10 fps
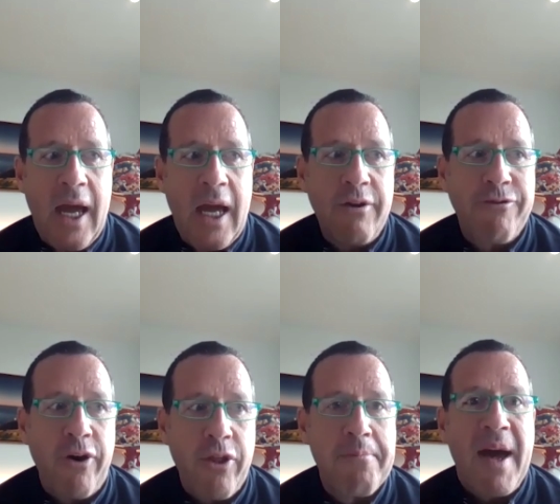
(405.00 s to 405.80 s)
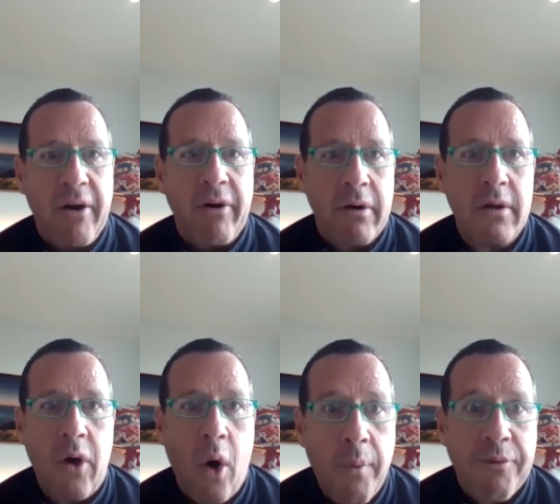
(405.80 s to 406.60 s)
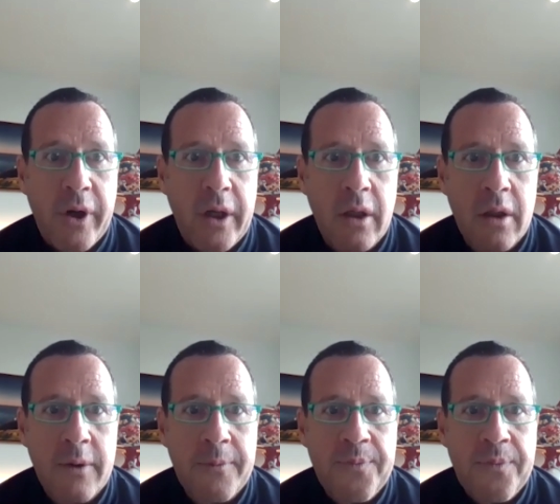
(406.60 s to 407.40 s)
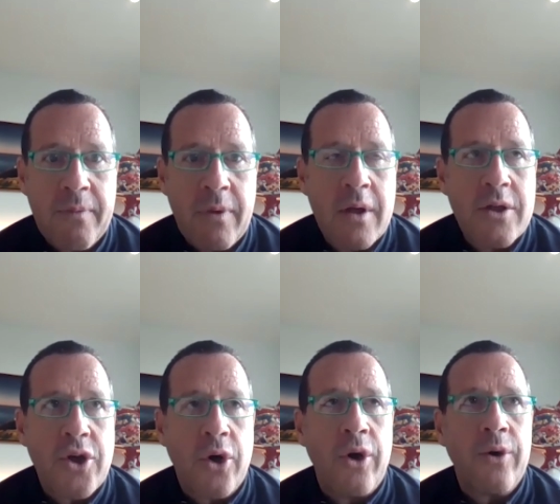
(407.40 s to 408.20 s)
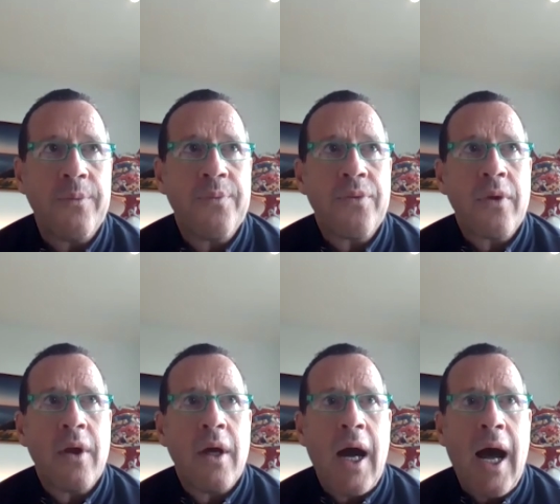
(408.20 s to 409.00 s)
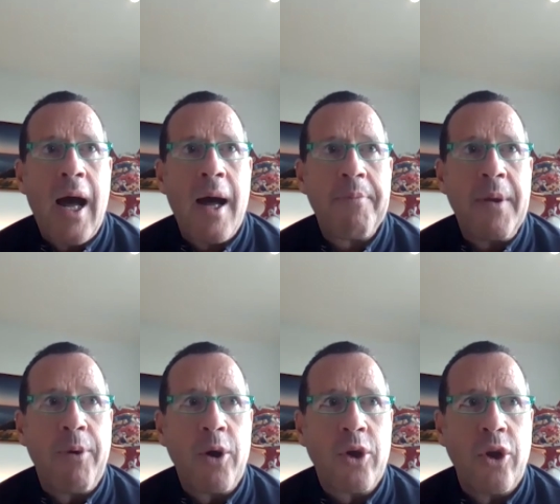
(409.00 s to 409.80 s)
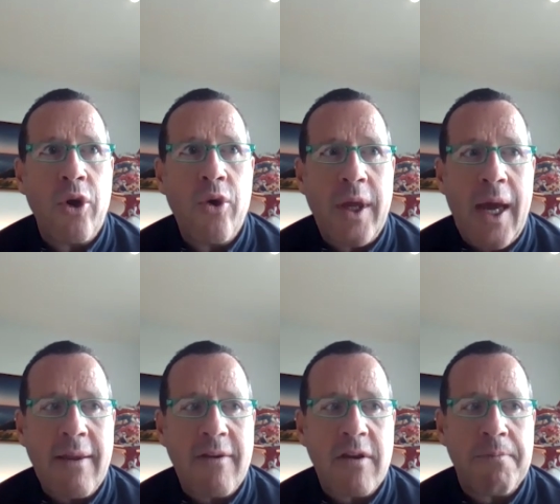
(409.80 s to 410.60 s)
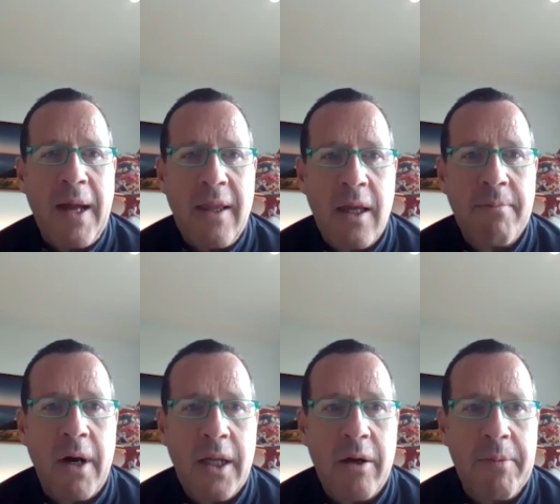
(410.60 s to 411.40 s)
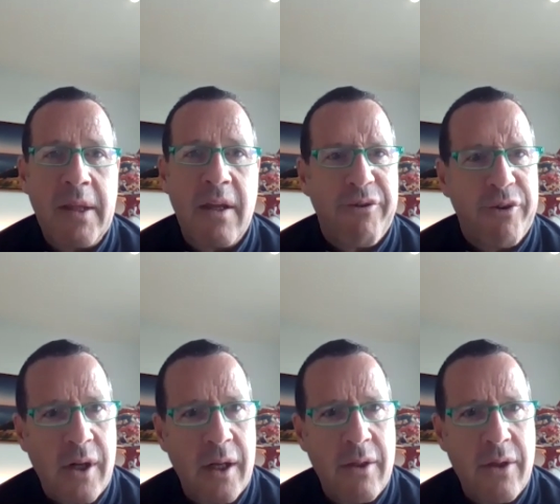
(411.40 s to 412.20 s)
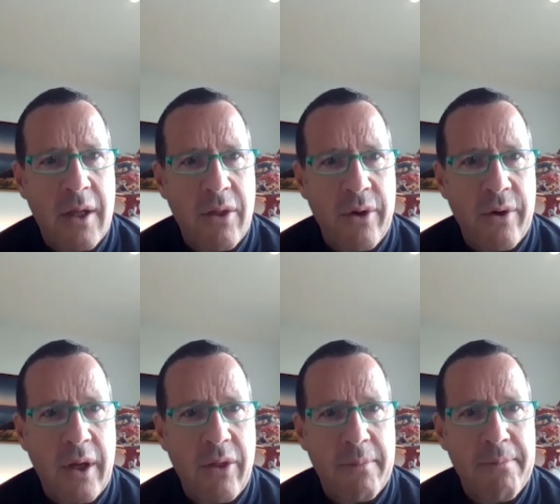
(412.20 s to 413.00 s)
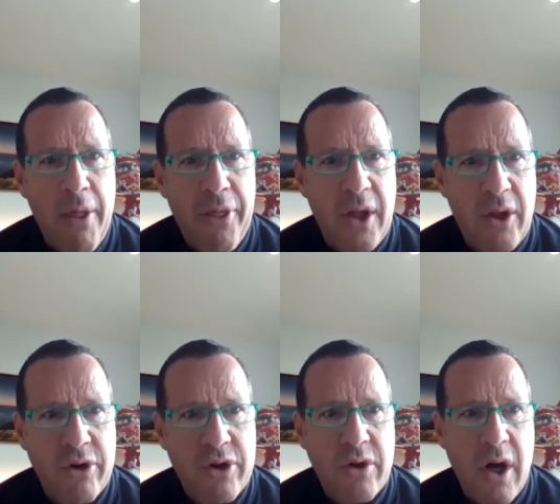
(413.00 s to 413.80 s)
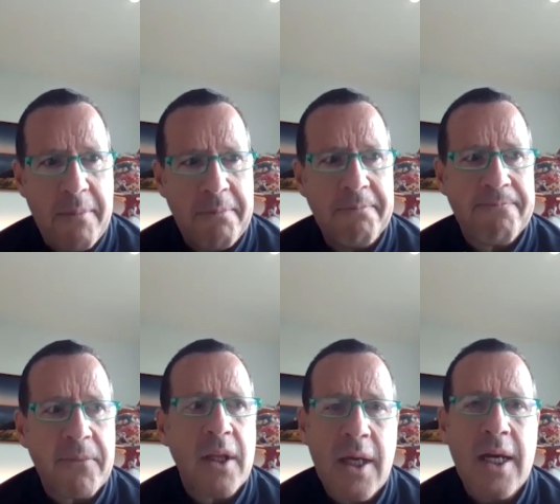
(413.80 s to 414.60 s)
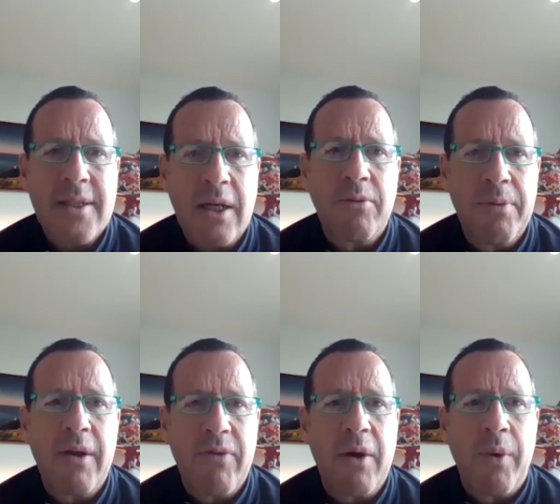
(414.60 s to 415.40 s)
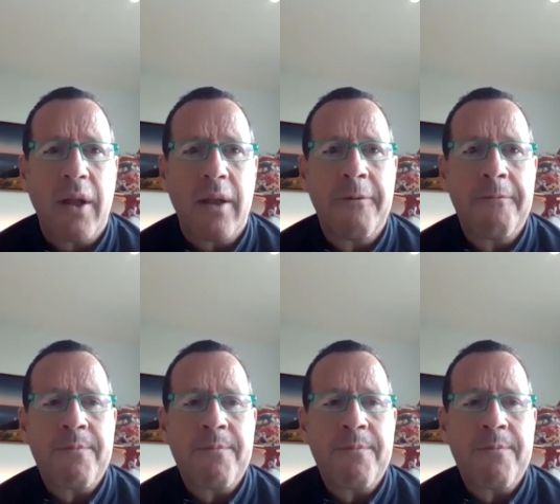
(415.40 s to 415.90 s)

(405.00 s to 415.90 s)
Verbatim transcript: and for the better, hopefully. So are people going to look at spending money a bit differently in the in the month and years to come? Yes, I do believe they will